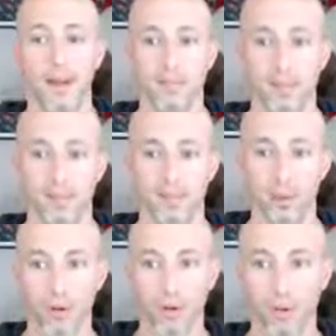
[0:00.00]
some of
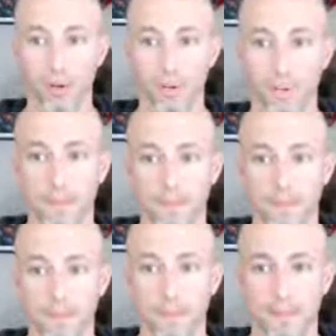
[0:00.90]
your own
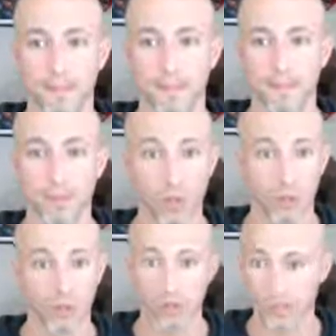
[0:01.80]

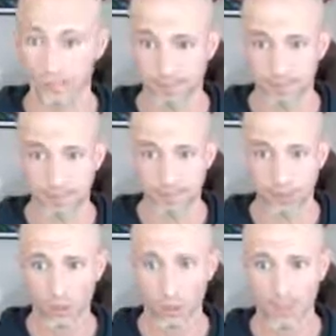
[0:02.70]
struggles
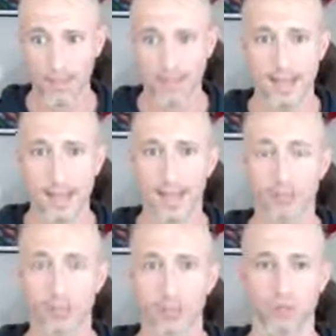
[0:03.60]
with anxiety,
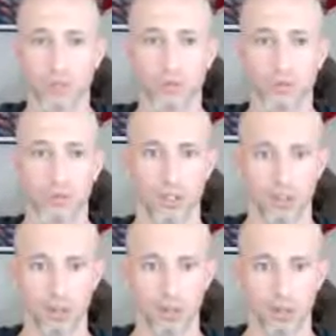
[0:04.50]
with stress, with your
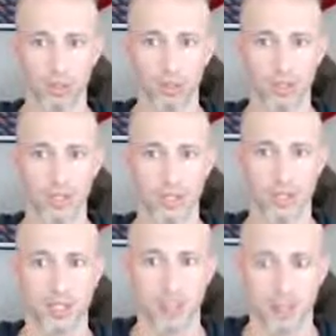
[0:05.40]
job, with your
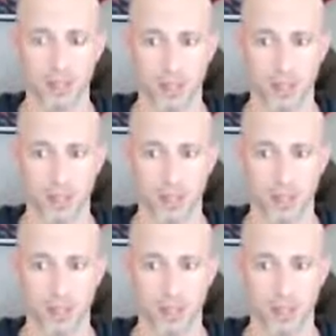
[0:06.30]
relationships.